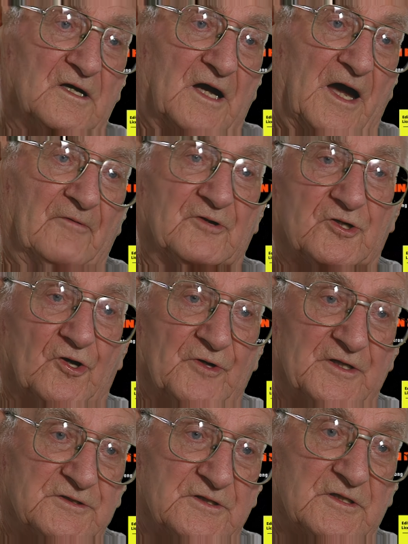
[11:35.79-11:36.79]
I would go
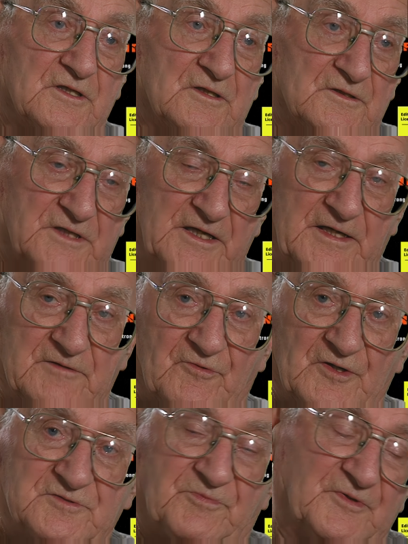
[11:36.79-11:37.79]
into they had
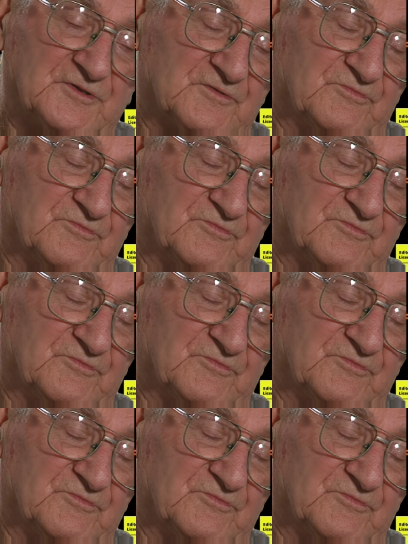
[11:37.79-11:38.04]
one special